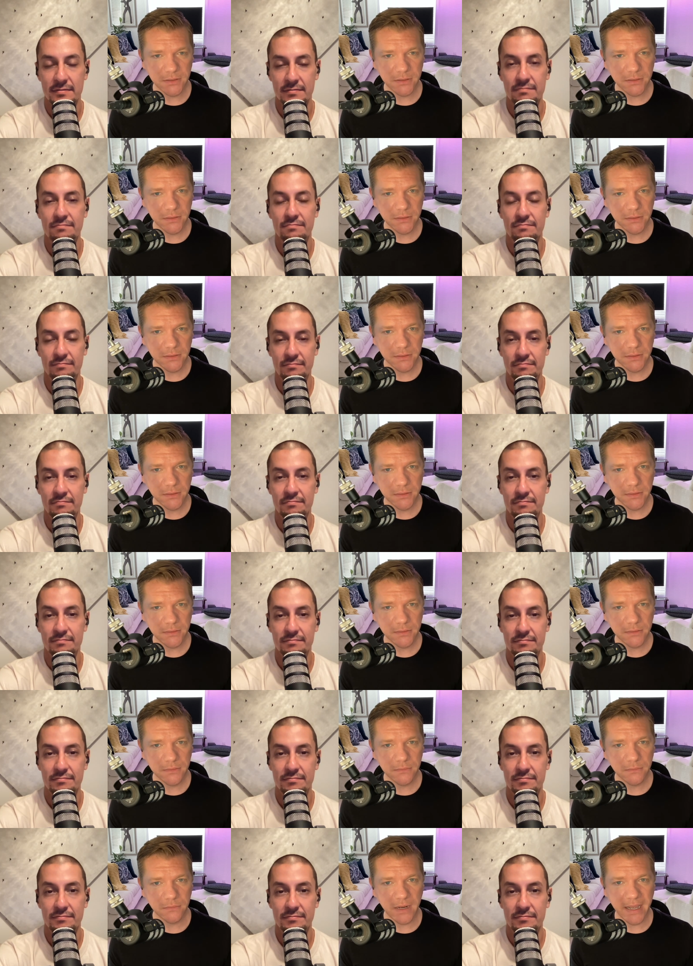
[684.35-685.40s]
Speaker 1: Mm-hmm.
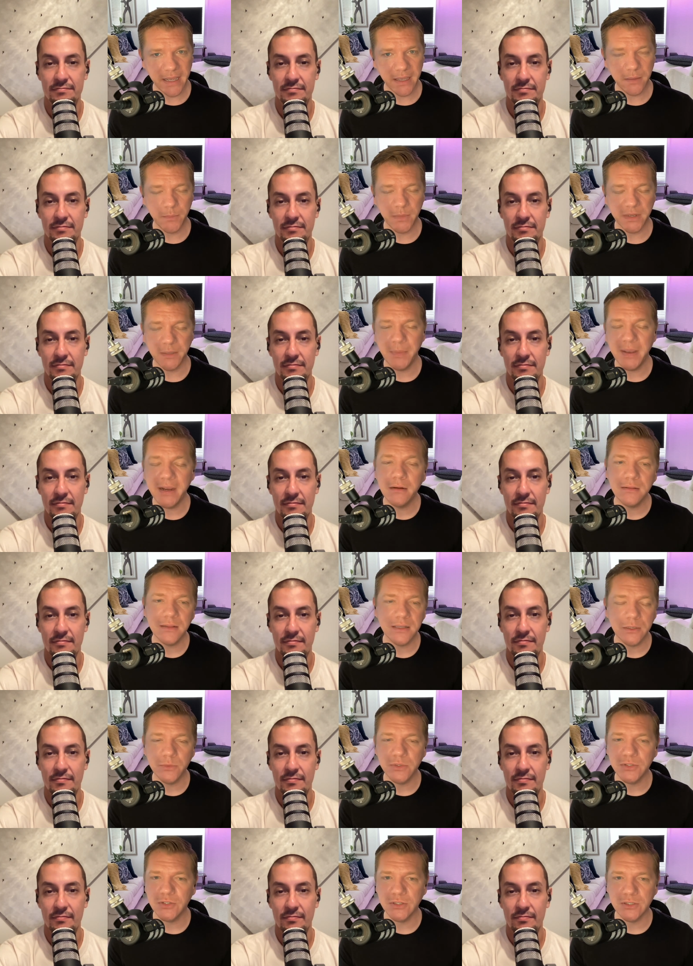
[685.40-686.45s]
Right. But apparently
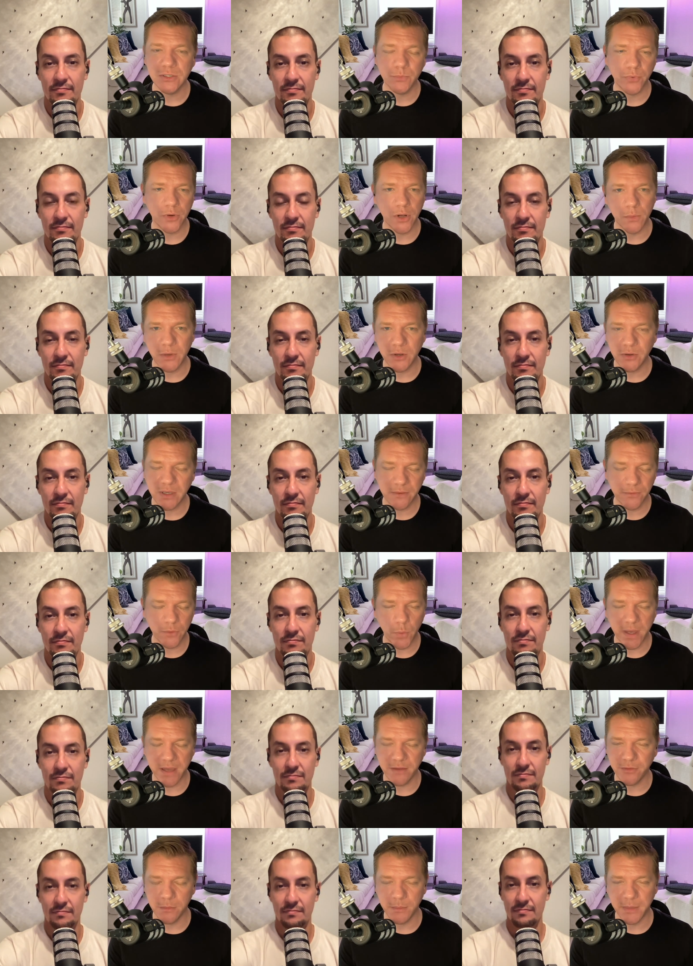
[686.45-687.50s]
it was just a promo
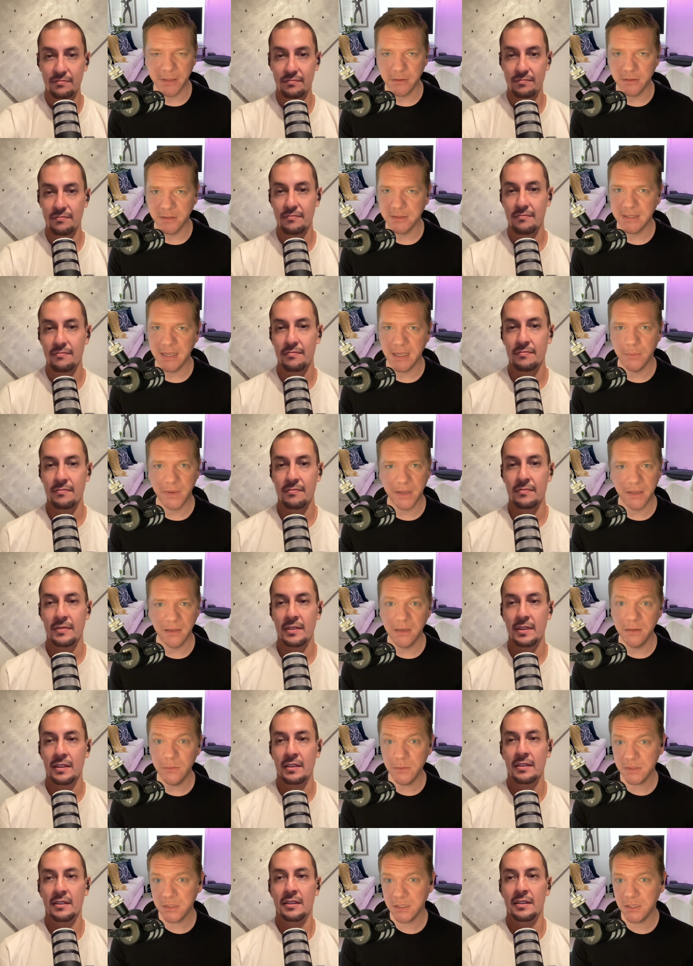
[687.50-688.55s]
giveaway for Mother's Day, but it
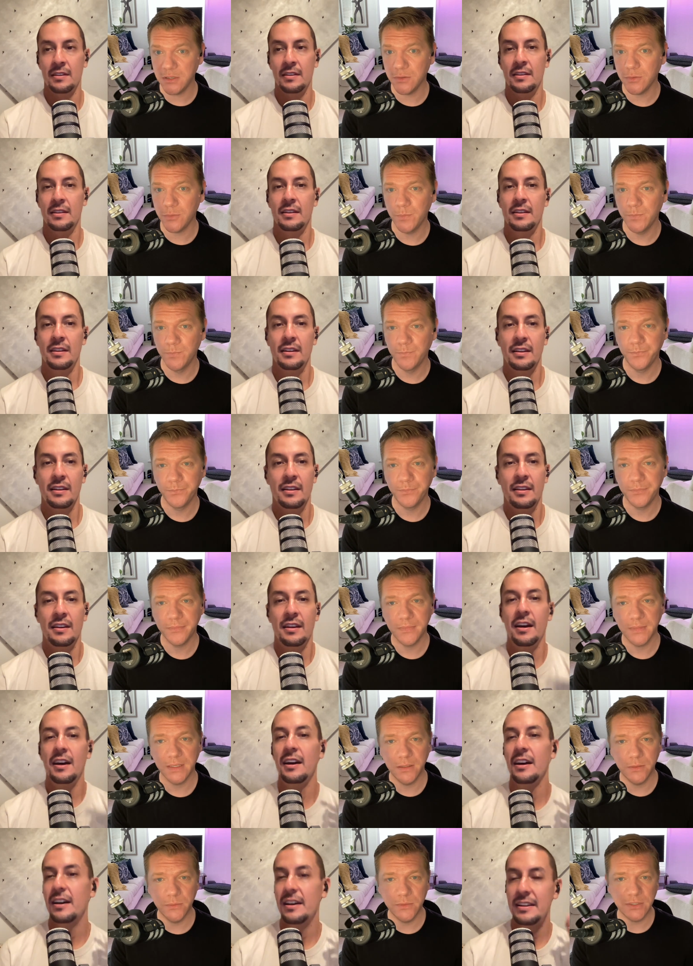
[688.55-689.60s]
was cute.
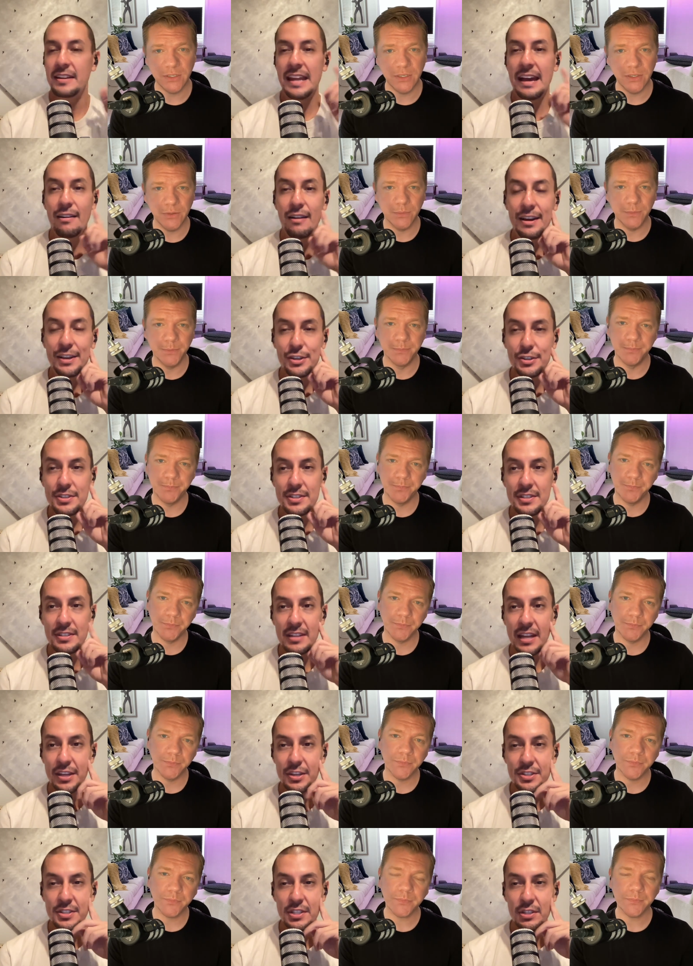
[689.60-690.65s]
It was cute. Now, are
Speaker 2: you,
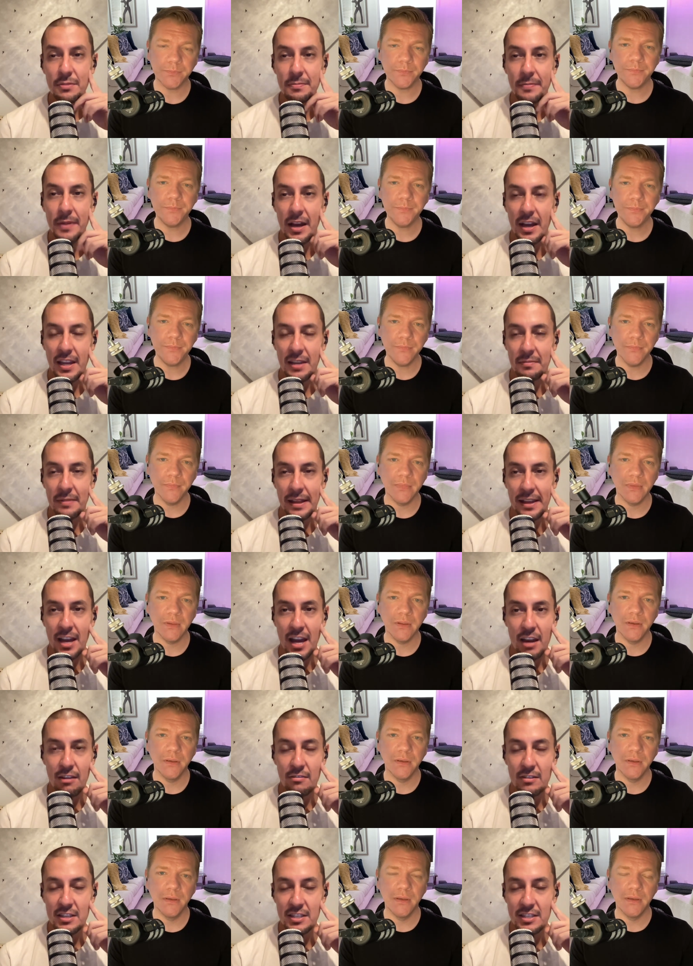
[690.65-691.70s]
are you still buying Black
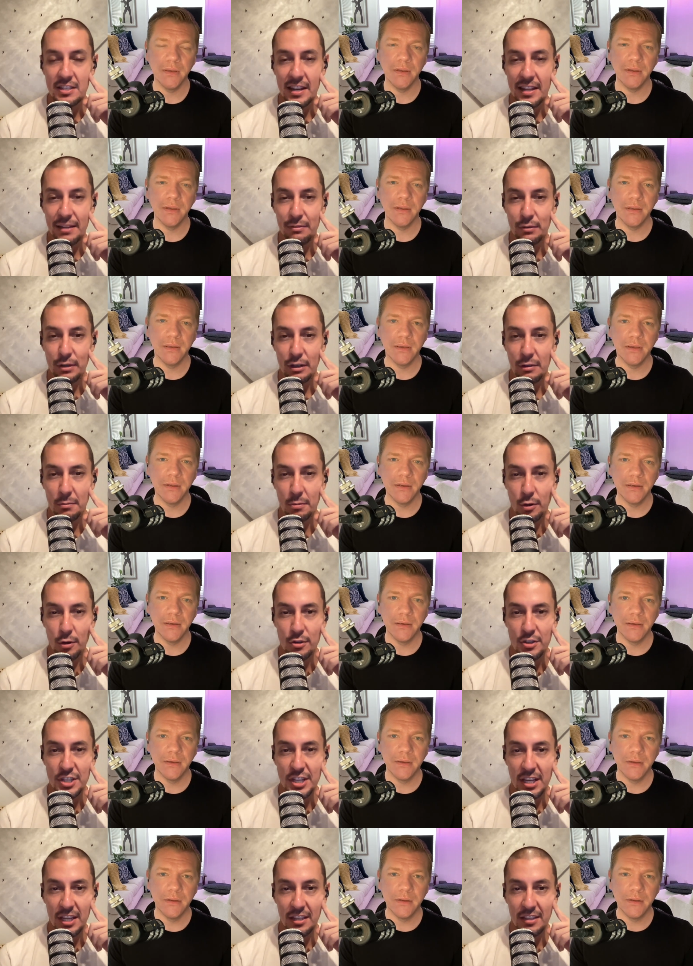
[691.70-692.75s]
Irish now that we are
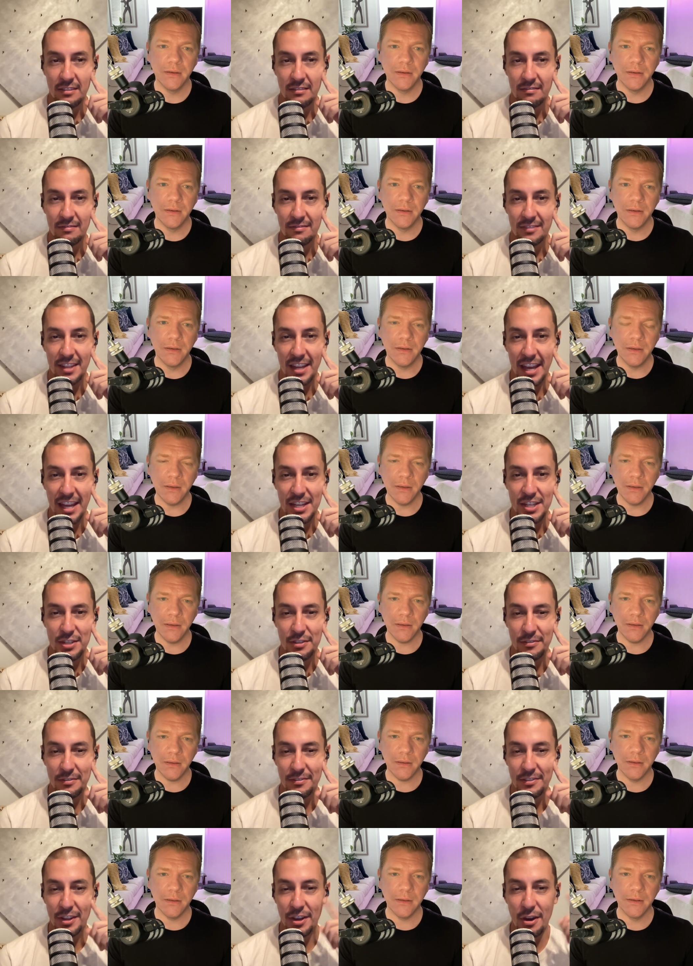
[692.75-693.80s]
approaching the end of the